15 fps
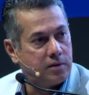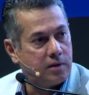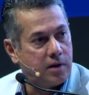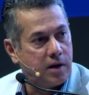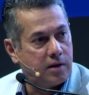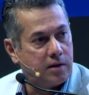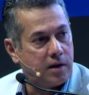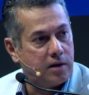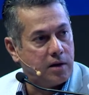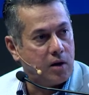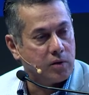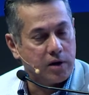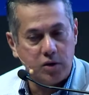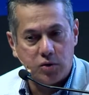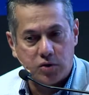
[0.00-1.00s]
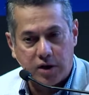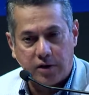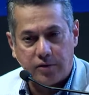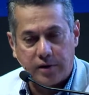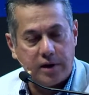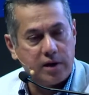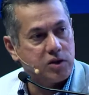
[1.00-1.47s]
and how can you
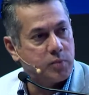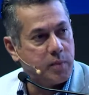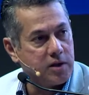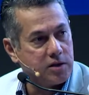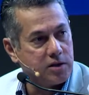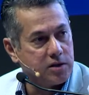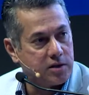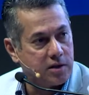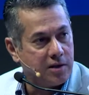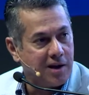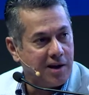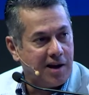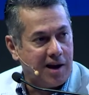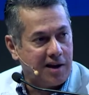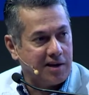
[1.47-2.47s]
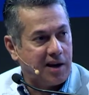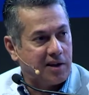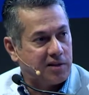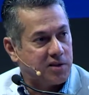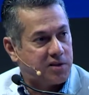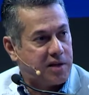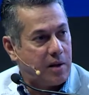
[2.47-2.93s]
segregate spaces and get
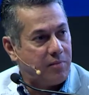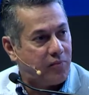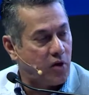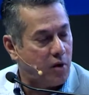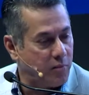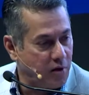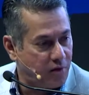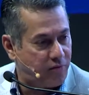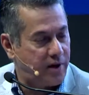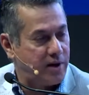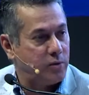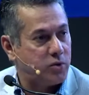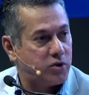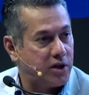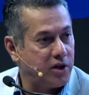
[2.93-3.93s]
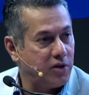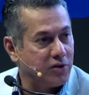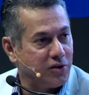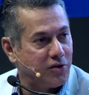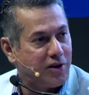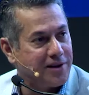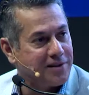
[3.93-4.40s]
the stamp from your friend who's sitting on
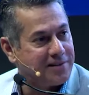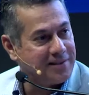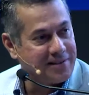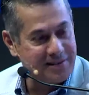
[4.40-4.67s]
your right?